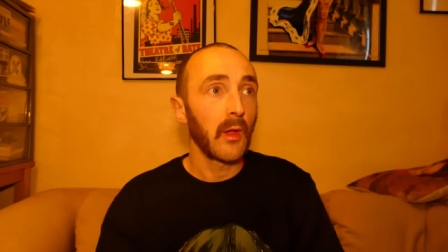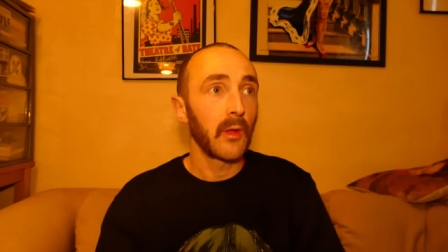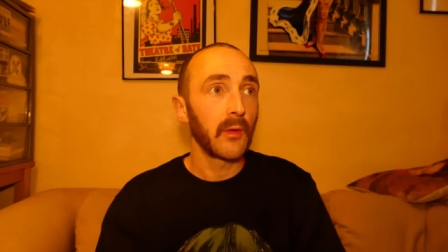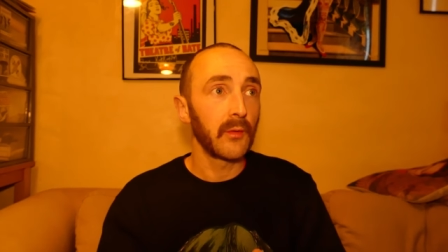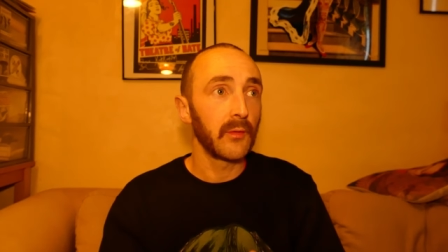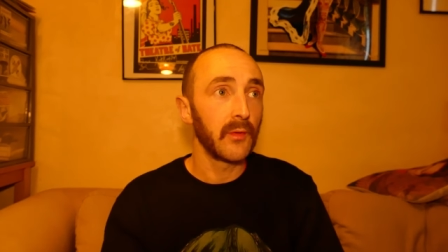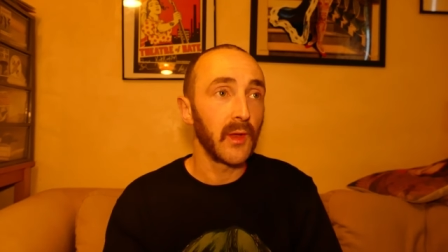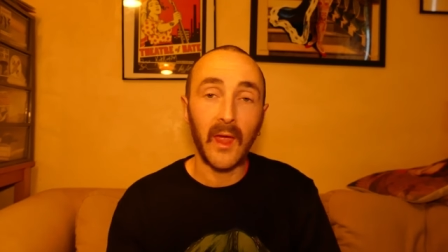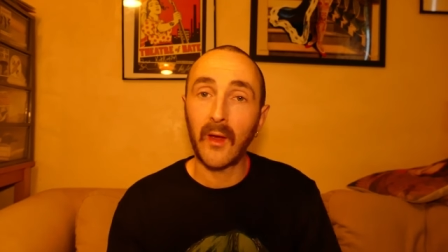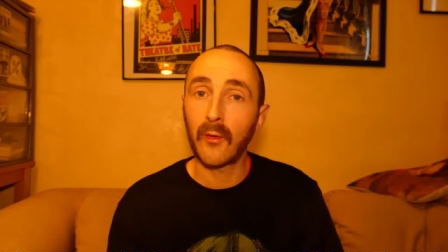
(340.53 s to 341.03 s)

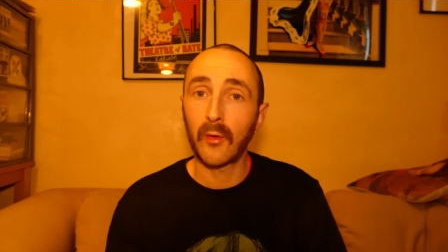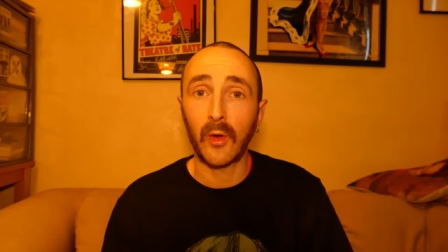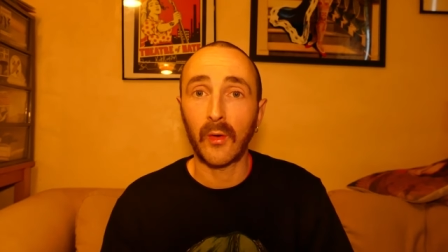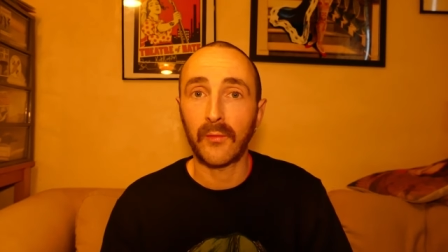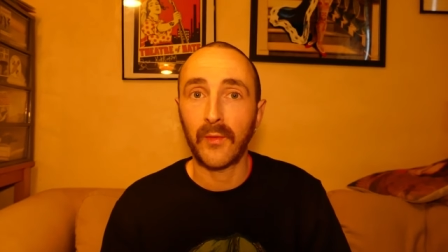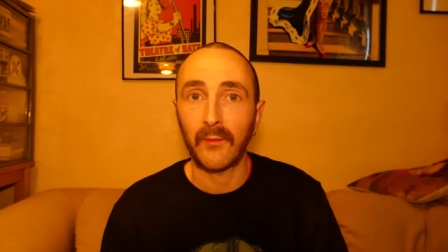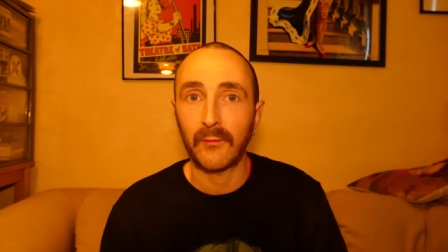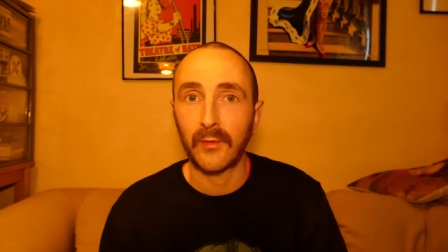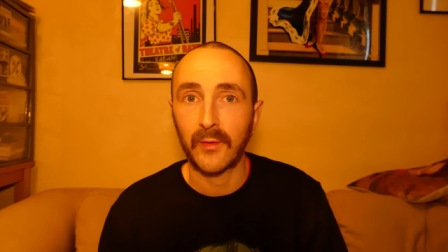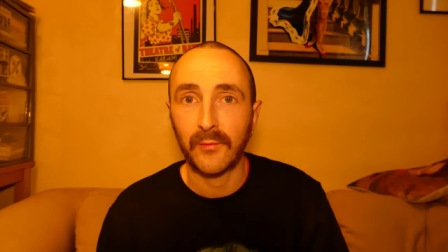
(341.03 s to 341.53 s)
near
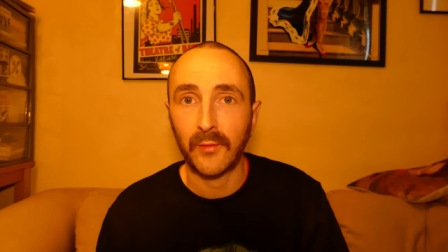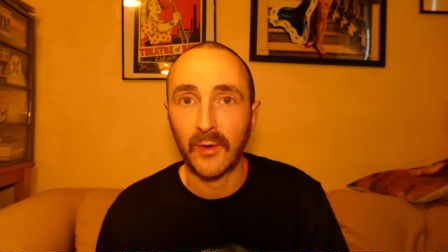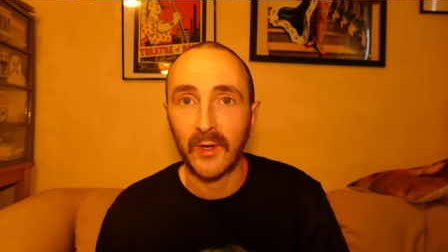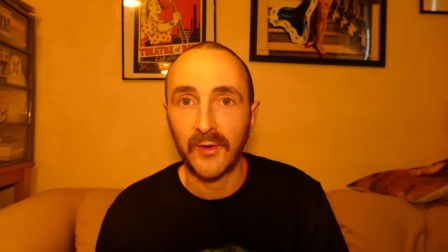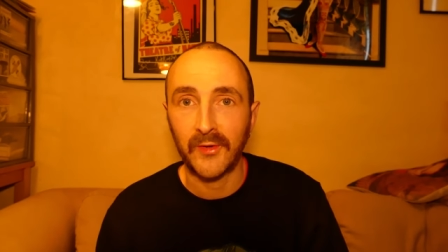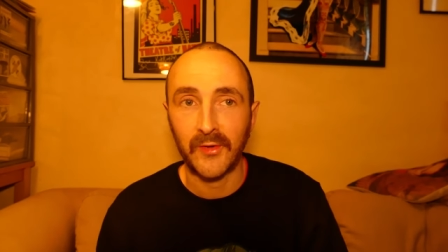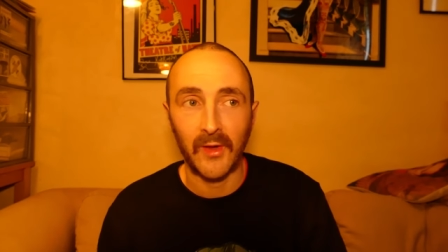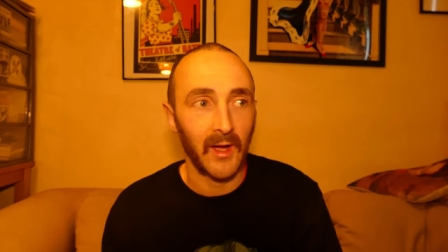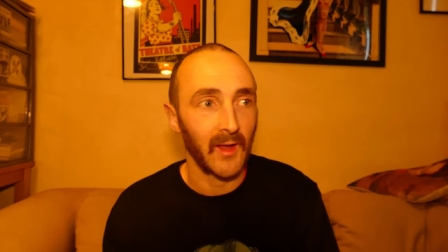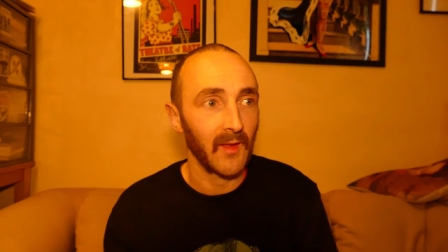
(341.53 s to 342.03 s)
enough every
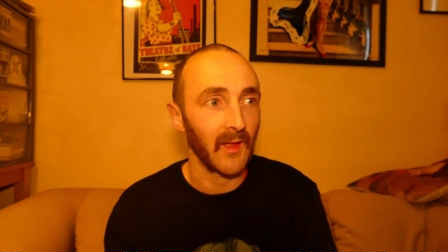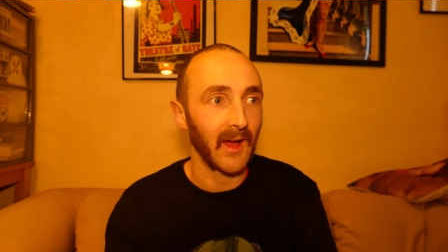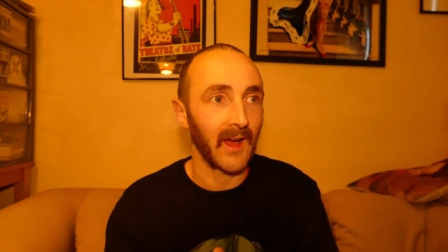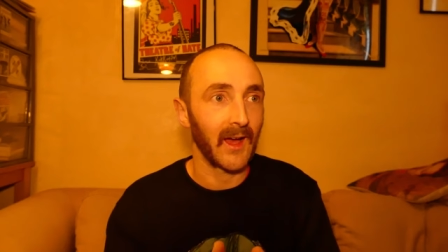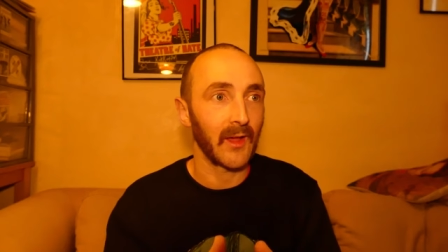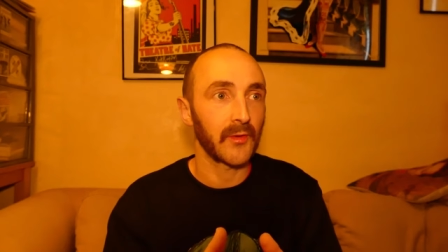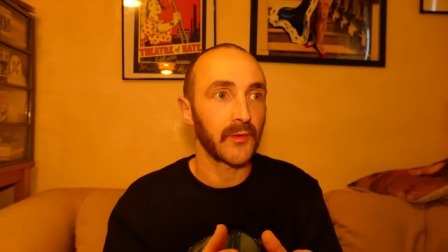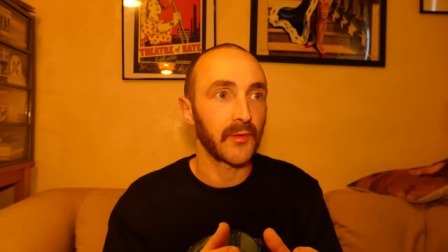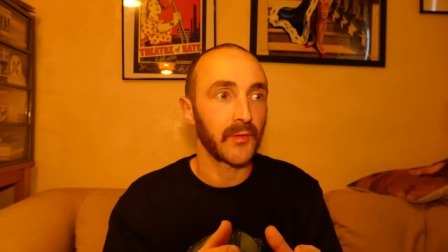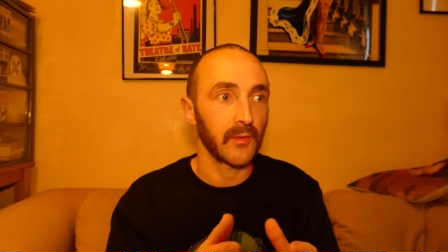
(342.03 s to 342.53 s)
freestyler
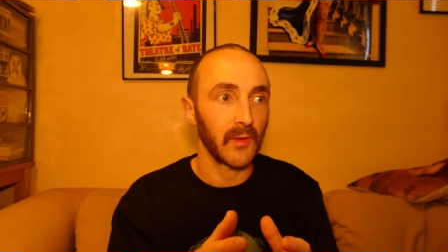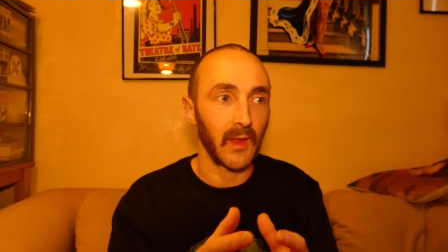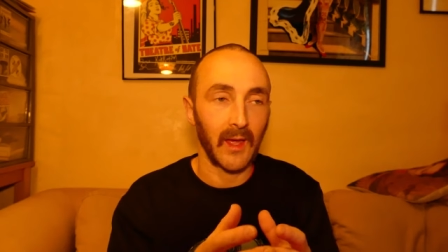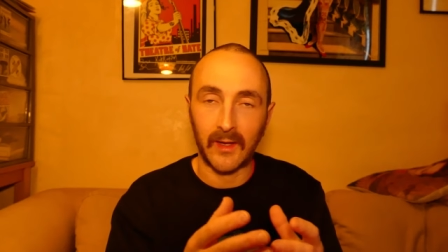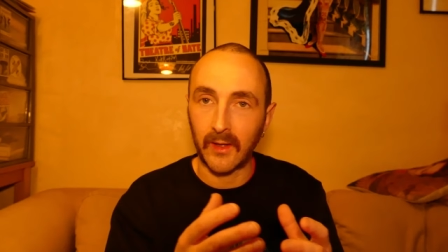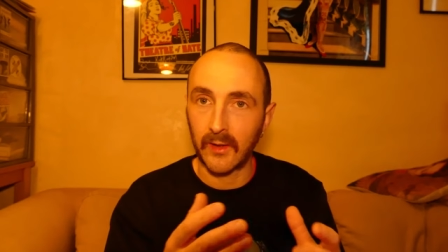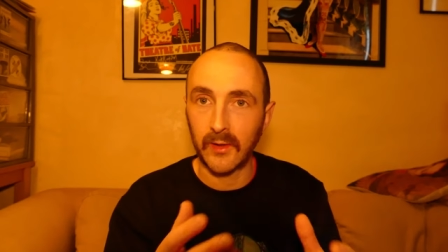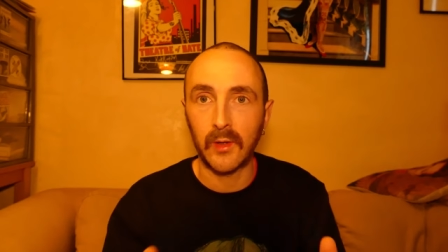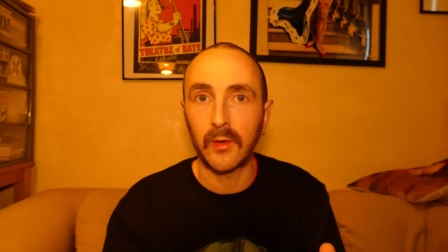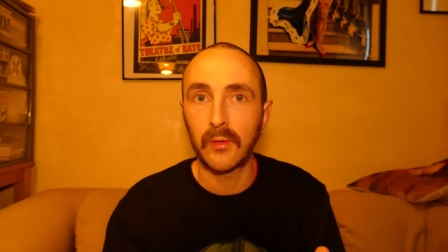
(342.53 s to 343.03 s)
has
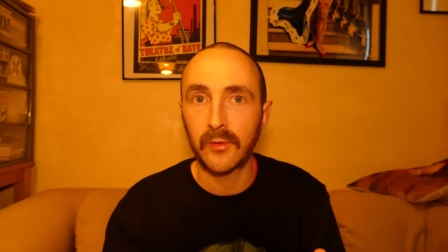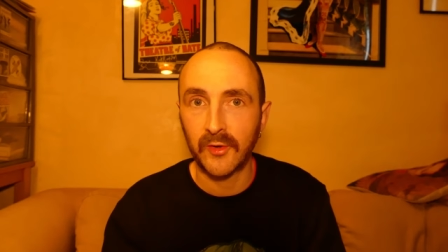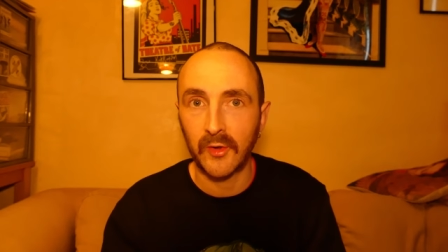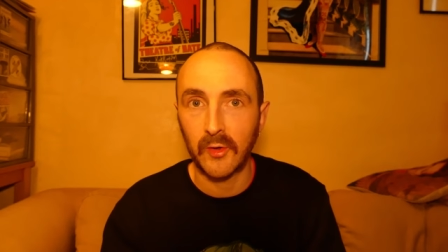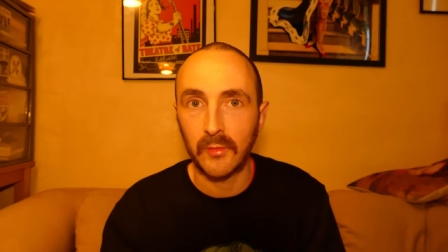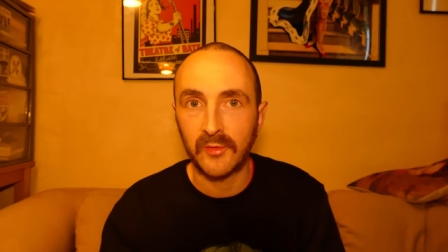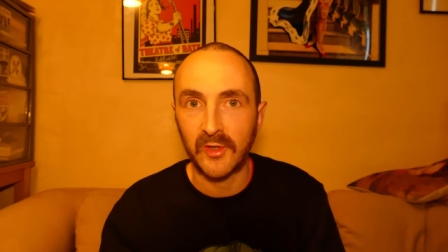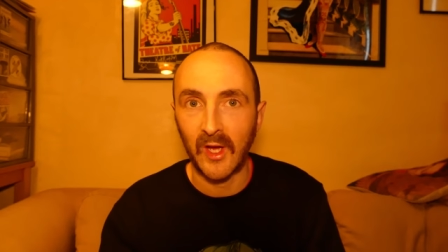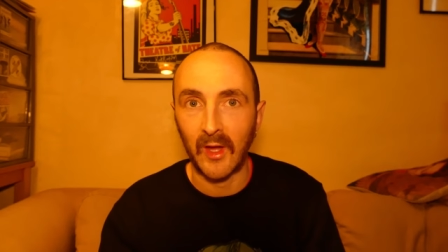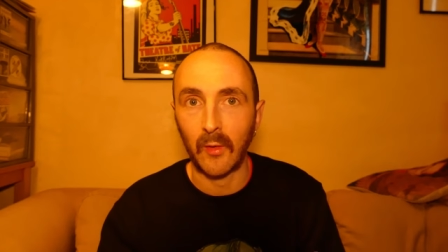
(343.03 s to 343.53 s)
like a
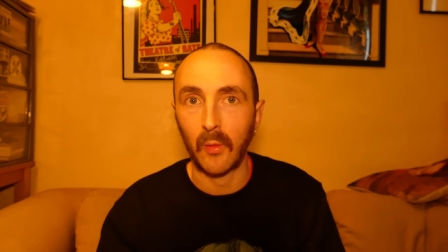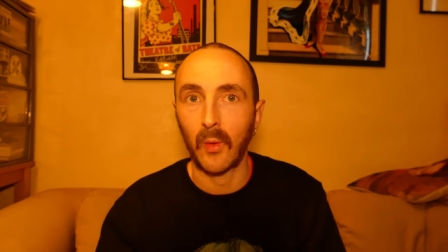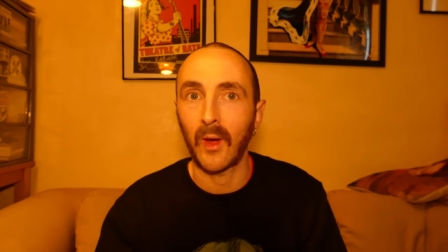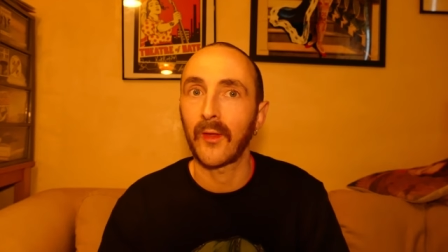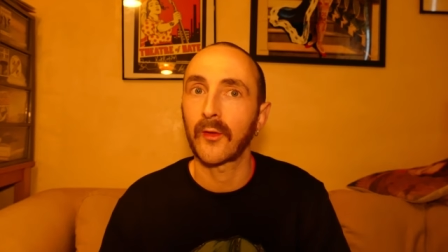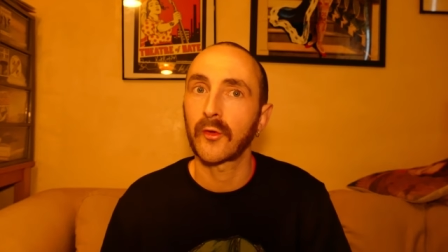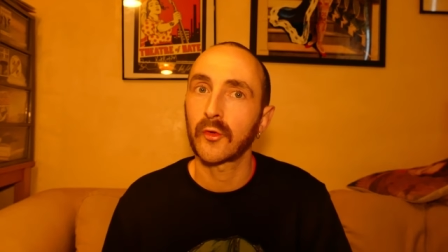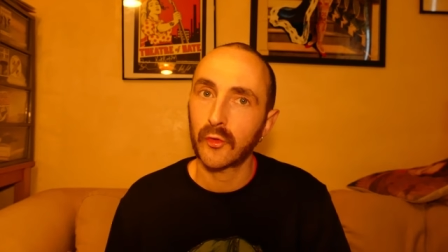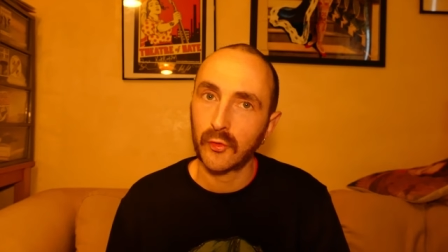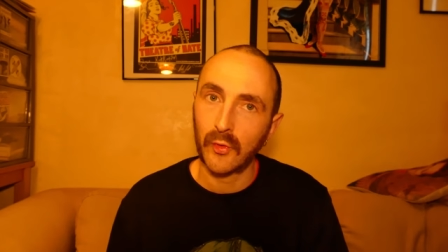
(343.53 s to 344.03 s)
YouTube channel where
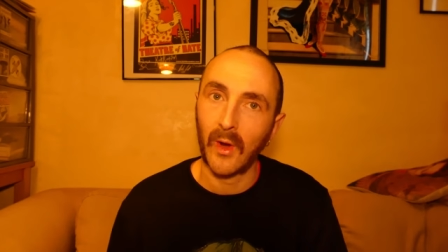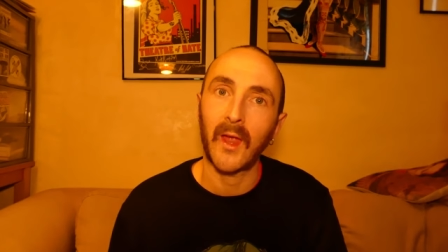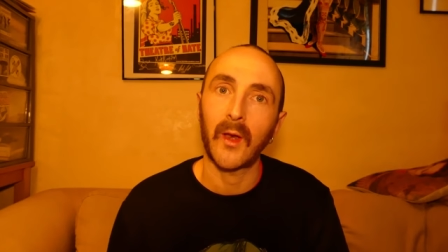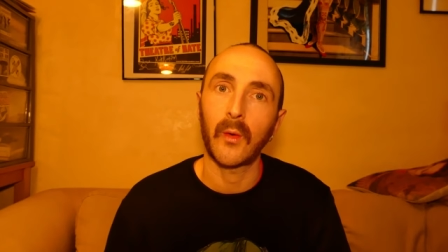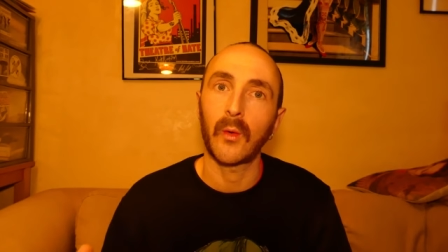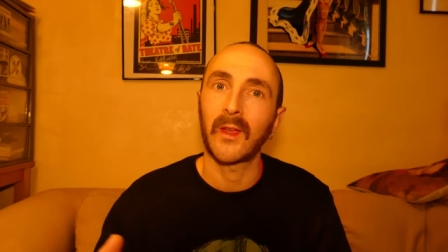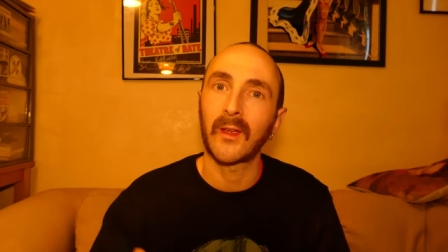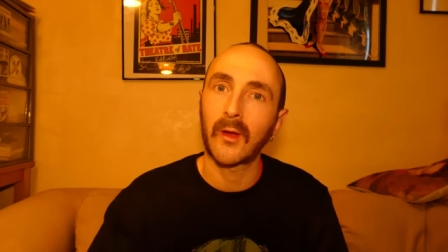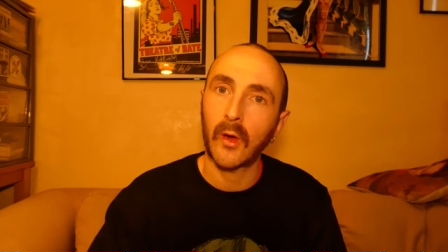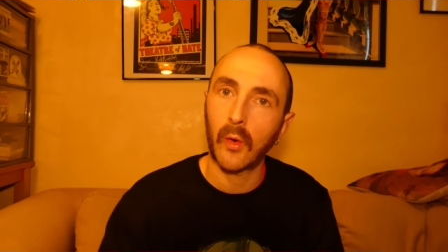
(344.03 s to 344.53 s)
they're trying
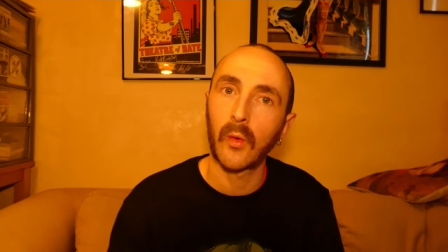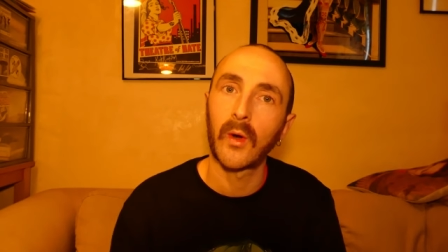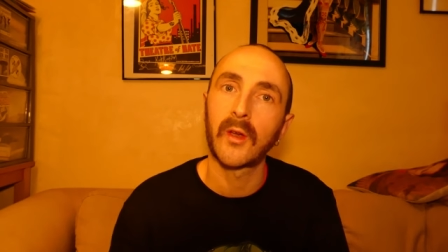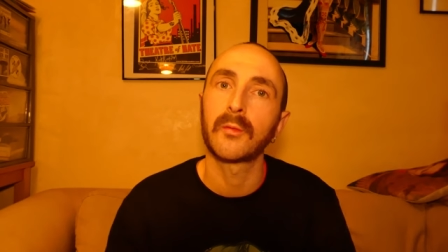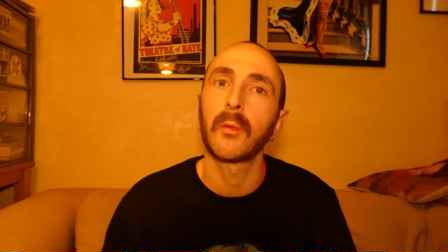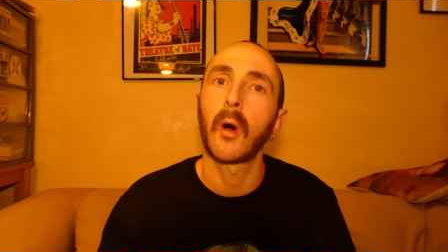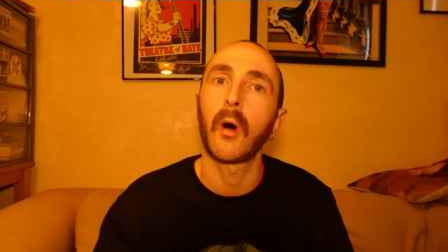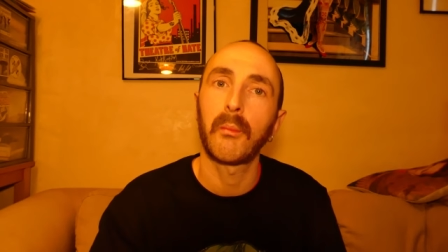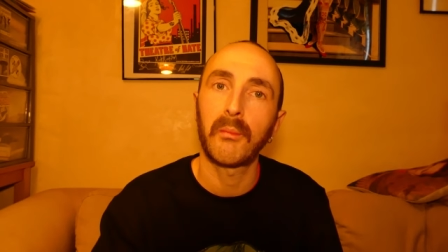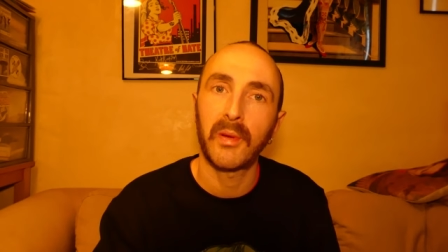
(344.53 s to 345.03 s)
to encourage more